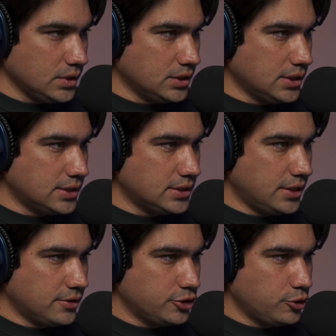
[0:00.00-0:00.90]
Let's set
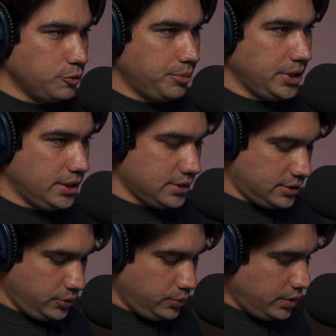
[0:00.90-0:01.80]
our true peak
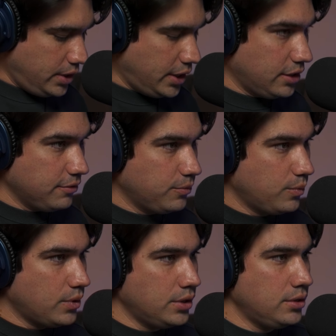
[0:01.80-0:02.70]
to
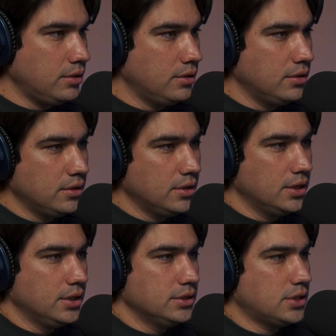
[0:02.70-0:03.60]
-1.
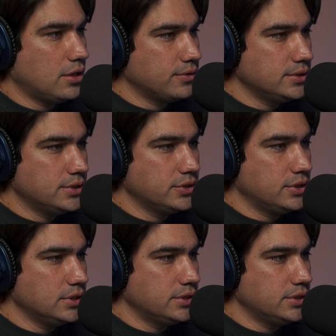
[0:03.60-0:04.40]
Tolerance is good at